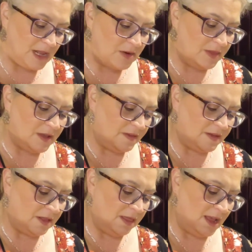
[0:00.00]
I don't think
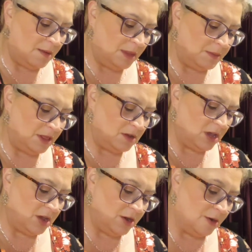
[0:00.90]
it's club. Let me
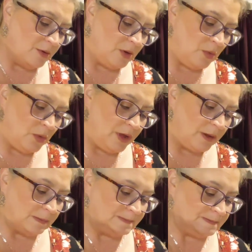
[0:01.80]
look here real
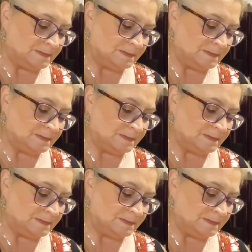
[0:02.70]
quick.